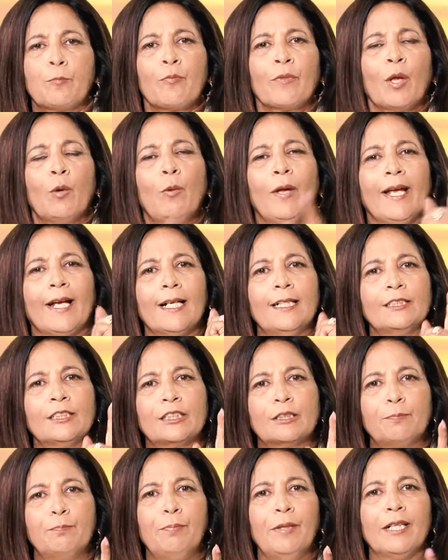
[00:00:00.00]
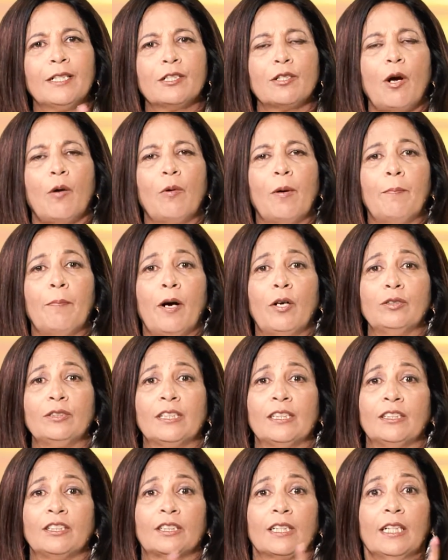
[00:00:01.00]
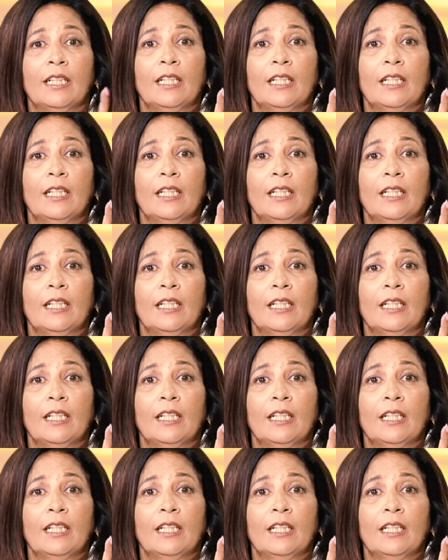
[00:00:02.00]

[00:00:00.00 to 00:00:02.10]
We can speak to our mountains.